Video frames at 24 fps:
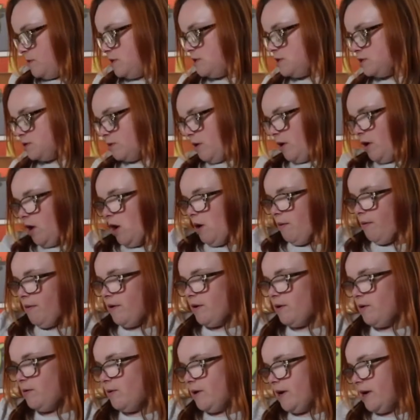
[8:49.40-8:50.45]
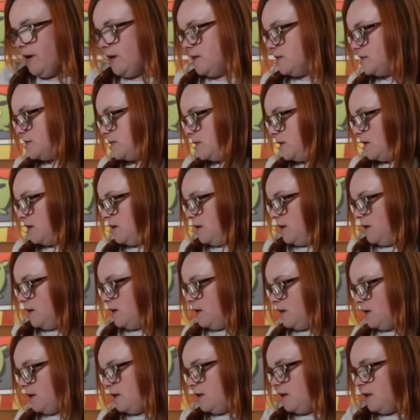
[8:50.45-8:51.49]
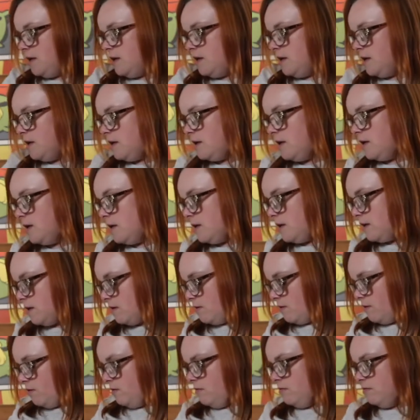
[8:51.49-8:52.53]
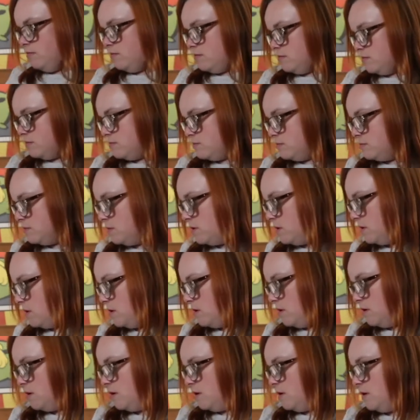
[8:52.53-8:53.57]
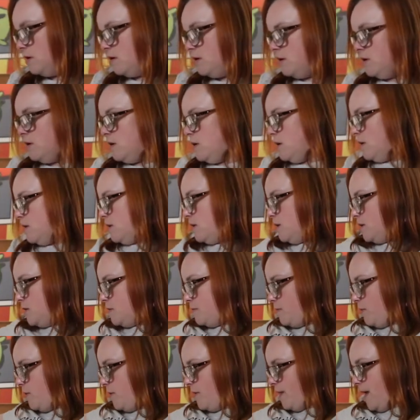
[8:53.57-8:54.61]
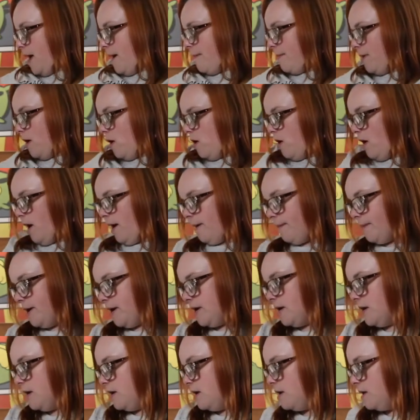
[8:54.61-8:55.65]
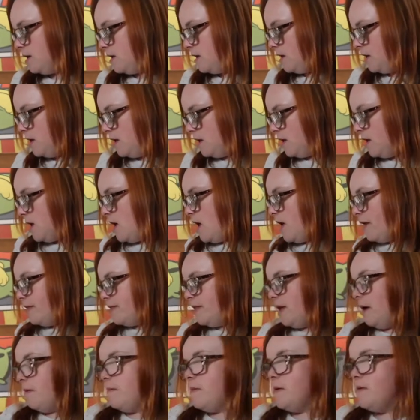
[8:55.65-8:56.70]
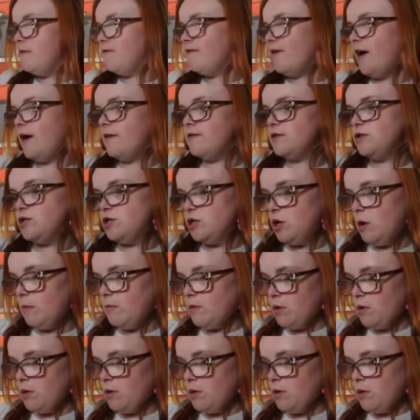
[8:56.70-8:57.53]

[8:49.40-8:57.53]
so I know where it all is. Oh, put that behind me. Then we found a shop